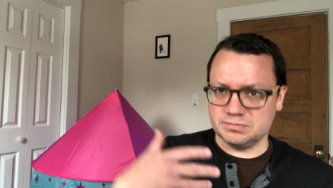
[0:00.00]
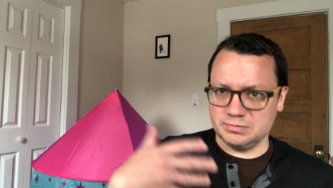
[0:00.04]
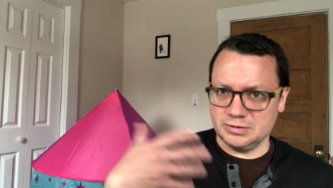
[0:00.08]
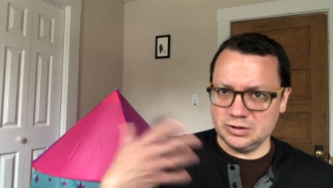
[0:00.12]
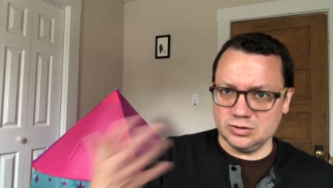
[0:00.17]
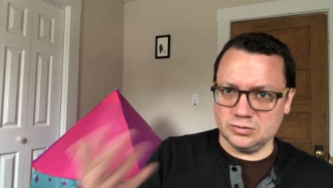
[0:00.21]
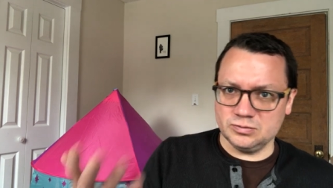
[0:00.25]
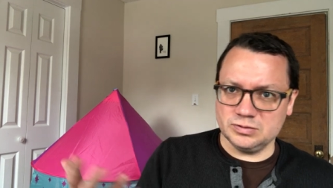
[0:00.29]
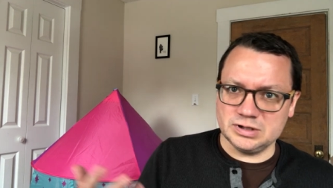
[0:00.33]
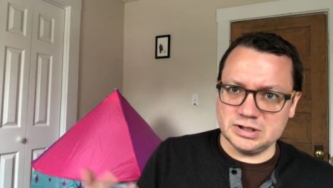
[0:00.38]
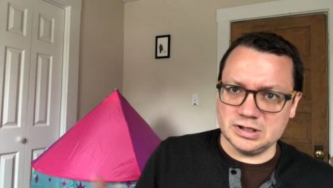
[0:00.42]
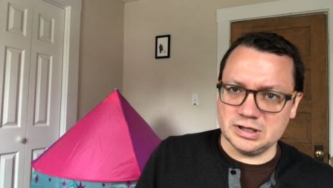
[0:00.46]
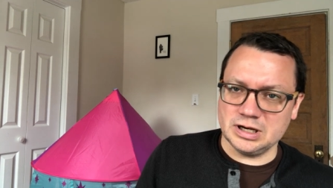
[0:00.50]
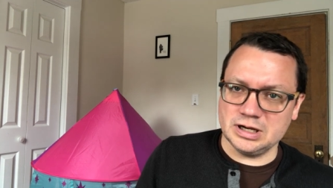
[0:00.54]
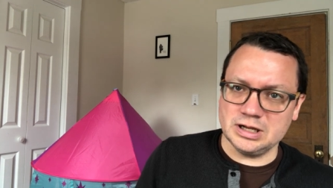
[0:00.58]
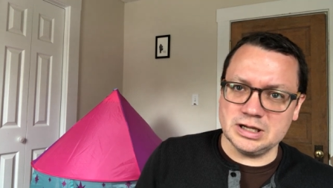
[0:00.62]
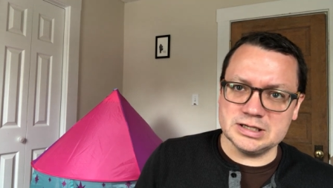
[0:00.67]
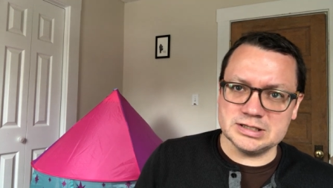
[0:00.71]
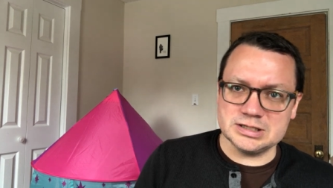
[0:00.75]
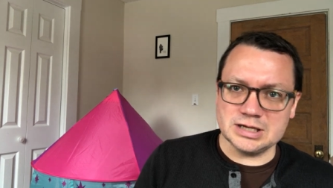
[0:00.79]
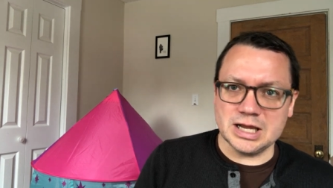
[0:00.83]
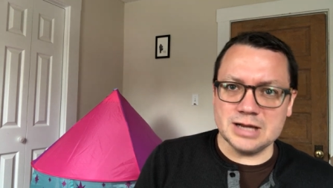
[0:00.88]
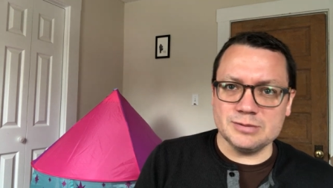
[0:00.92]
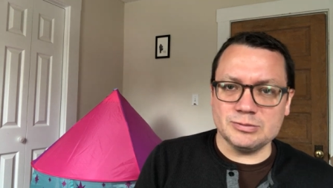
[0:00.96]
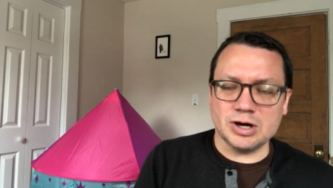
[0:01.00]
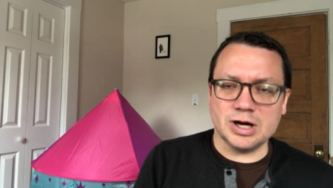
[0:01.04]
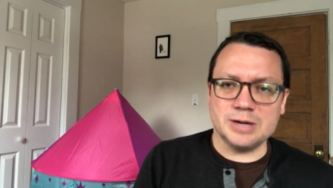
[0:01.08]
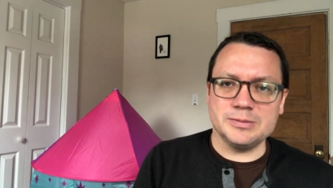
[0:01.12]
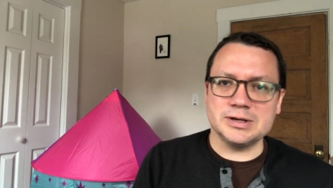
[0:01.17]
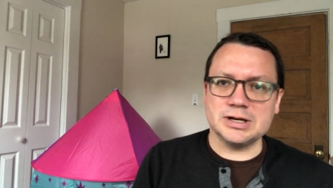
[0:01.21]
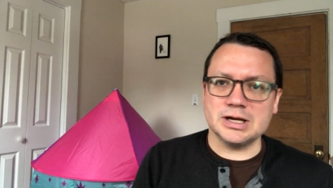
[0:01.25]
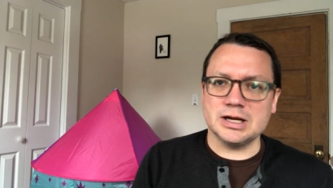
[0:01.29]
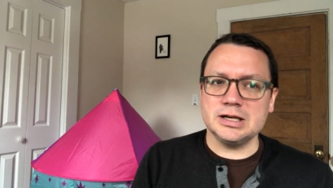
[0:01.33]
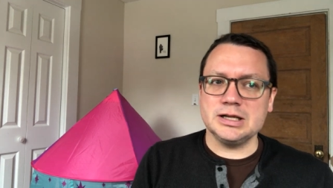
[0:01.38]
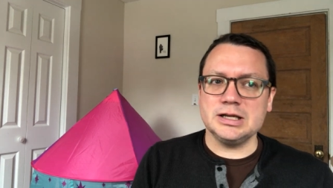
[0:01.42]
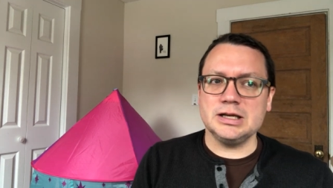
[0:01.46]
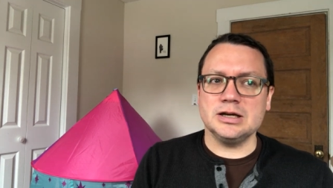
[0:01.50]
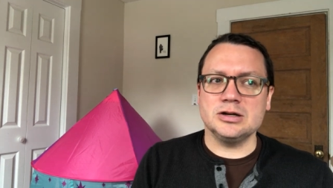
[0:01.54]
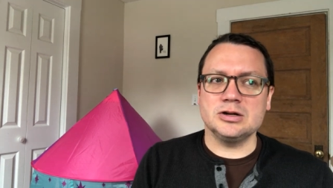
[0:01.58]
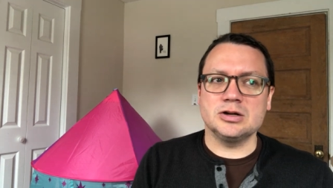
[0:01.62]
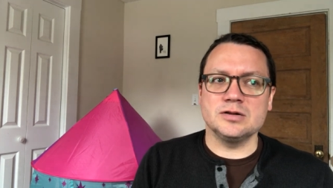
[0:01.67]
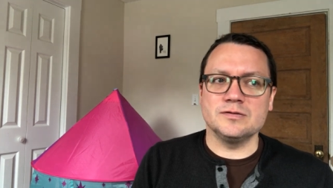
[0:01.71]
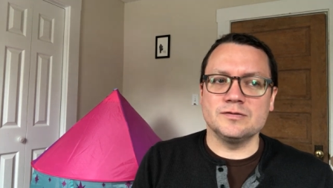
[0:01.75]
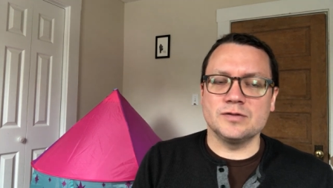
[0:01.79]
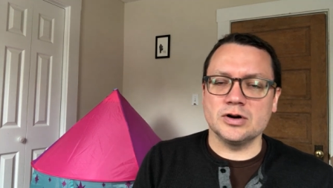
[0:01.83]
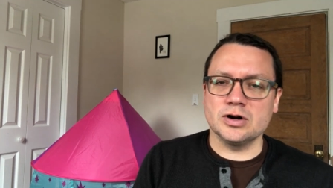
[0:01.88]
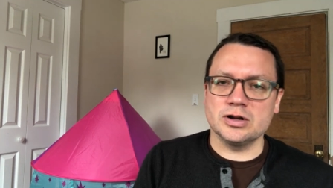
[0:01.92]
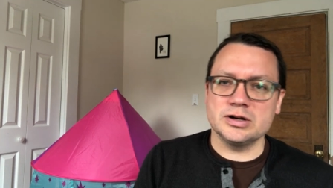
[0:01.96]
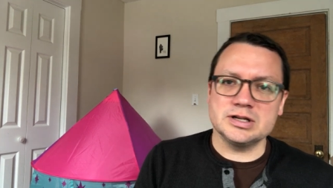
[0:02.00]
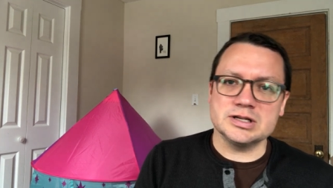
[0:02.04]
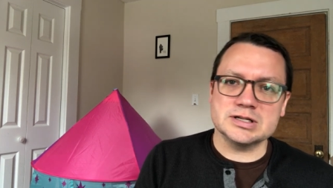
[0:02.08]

you know, the, his name Muhammad Ali had converted